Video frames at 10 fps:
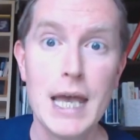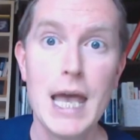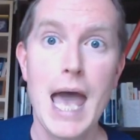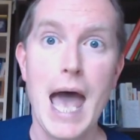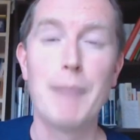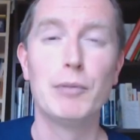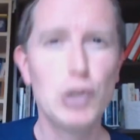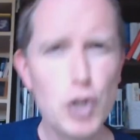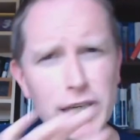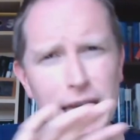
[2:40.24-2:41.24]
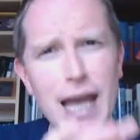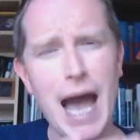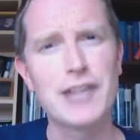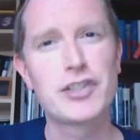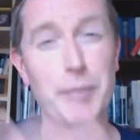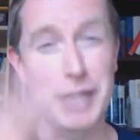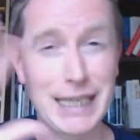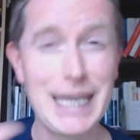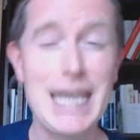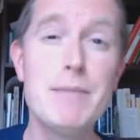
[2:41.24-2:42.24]
looking at some of the
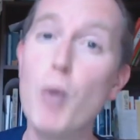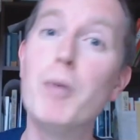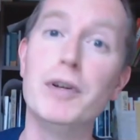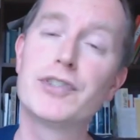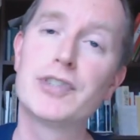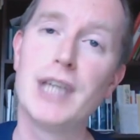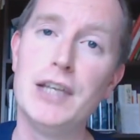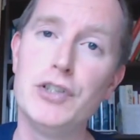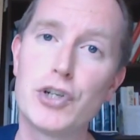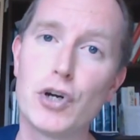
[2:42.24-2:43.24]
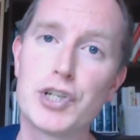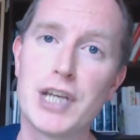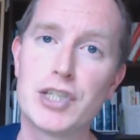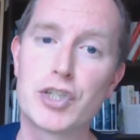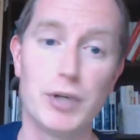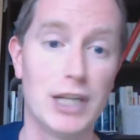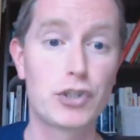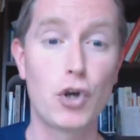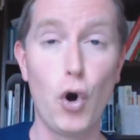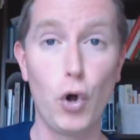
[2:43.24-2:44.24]
key moments in church history. It's
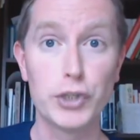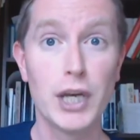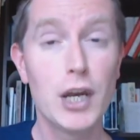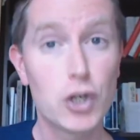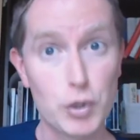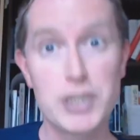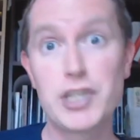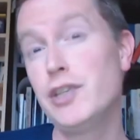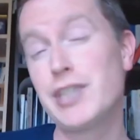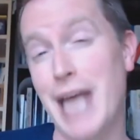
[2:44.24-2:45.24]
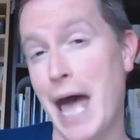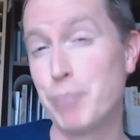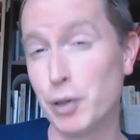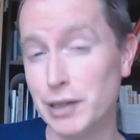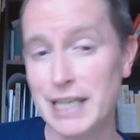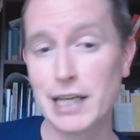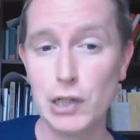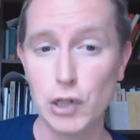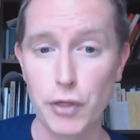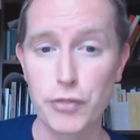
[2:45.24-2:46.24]
called Christians and
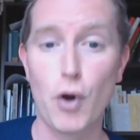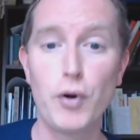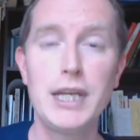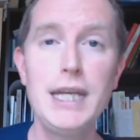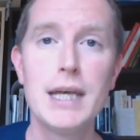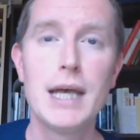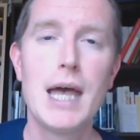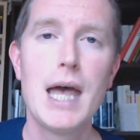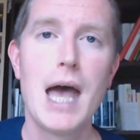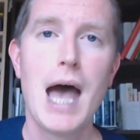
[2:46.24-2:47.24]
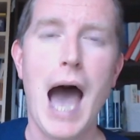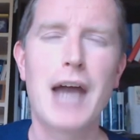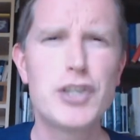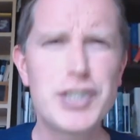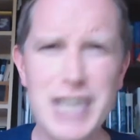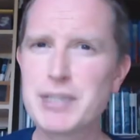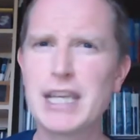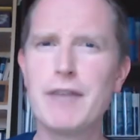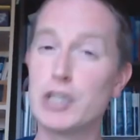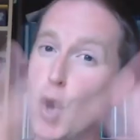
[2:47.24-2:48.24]
Political Authority. And it just aims to
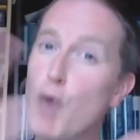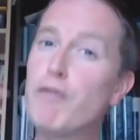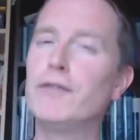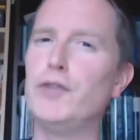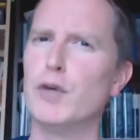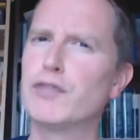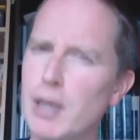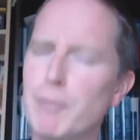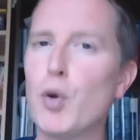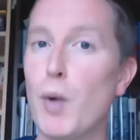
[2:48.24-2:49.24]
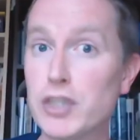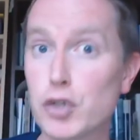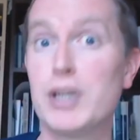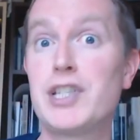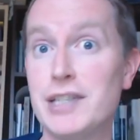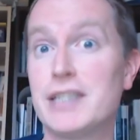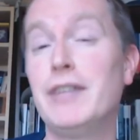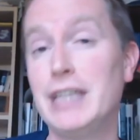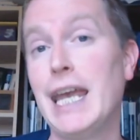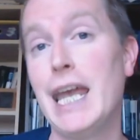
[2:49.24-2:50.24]
give us an overview of some of the ways Christians have
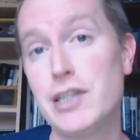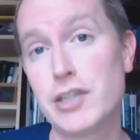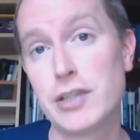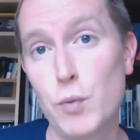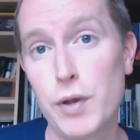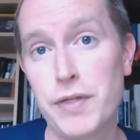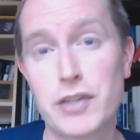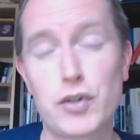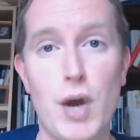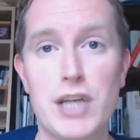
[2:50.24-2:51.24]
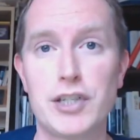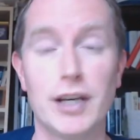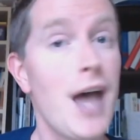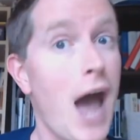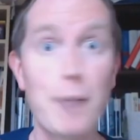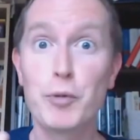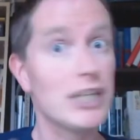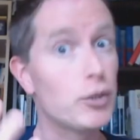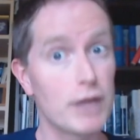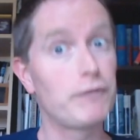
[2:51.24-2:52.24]
engaged with this question. I'm really
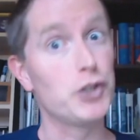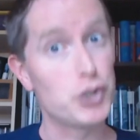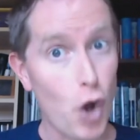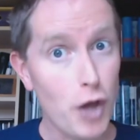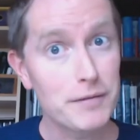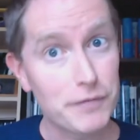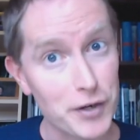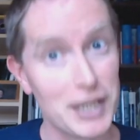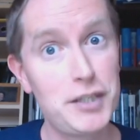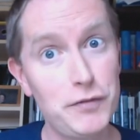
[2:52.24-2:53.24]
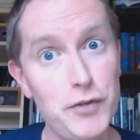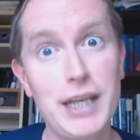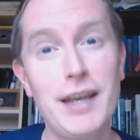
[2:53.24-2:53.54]
grateful to John for interviewing